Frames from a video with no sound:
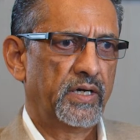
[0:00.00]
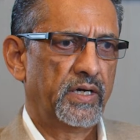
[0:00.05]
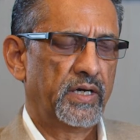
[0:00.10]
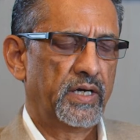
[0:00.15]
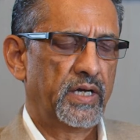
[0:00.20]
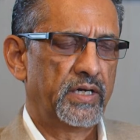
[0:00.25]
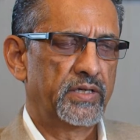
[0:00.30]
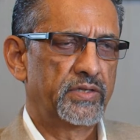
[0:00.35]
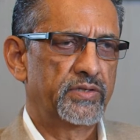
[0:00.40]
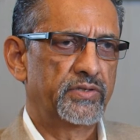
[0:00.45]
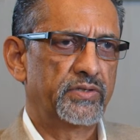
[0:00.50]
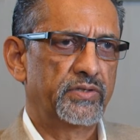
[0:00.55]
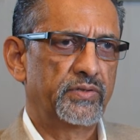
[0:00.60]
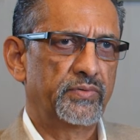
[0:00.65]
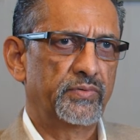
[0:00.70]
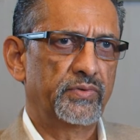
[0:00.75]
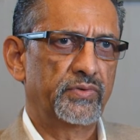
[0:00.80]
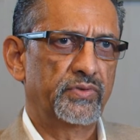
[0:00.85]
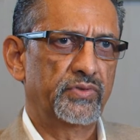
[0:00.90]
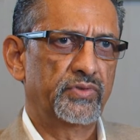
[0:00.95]
it
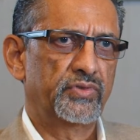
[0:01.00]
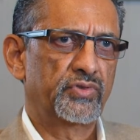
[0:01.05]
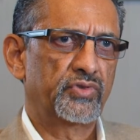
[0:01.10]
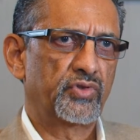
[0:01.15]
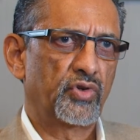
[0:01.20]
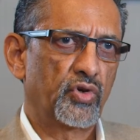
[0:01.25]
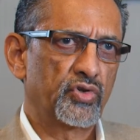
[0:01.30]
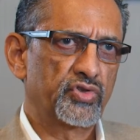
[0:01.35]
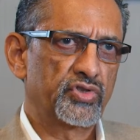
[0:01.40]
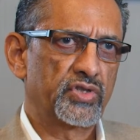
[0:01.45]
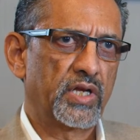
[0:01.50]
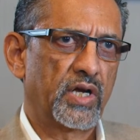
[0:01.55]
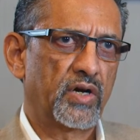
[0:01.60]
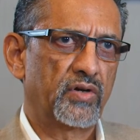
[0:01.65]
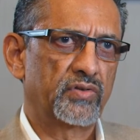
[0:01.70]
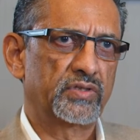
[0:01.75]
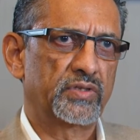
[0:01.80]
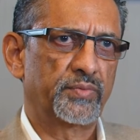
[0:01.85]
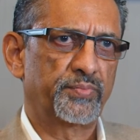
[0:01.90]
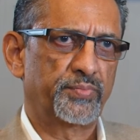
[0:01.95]
slows
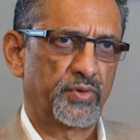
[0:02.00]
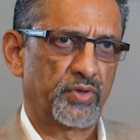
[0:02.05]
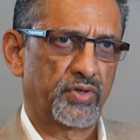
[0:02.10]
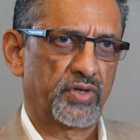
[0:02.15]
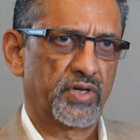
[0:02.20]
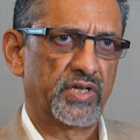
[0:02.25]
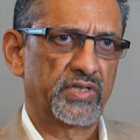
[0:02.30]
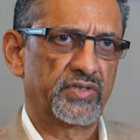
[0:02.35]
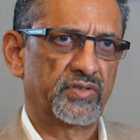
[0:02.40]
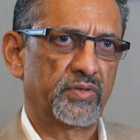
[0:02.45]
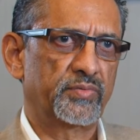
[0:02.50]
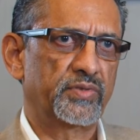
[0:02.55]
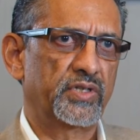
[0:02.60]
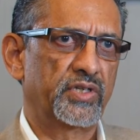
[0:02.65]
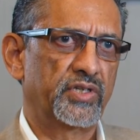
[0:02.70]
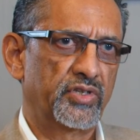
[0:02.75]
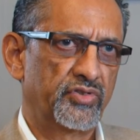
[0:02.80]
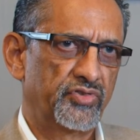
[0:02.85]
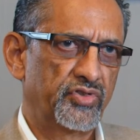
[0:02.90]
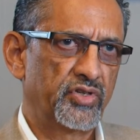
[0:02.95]
down the progress of the
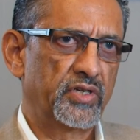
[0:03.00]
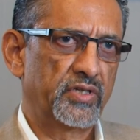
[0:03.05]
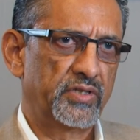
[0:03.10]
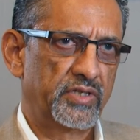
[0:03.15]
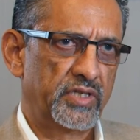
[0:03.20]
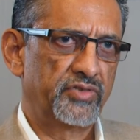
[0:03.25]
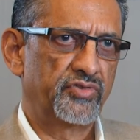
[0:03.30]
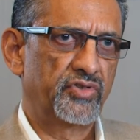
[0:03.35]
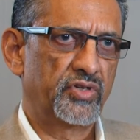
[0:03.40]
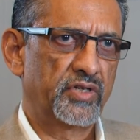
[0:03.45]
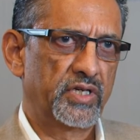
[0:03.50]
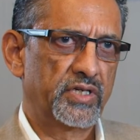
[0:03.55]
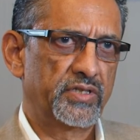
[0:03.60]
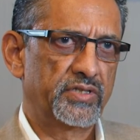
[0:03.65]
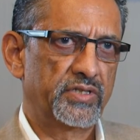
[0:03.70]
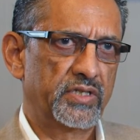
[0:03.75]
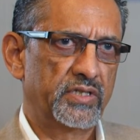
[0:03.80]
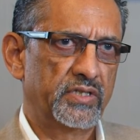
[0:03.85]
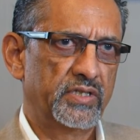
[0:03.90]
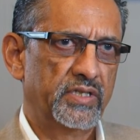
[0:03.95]

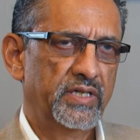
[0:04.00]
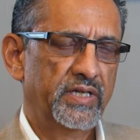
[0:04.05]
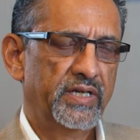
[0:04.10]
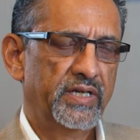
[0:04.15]
degeneration,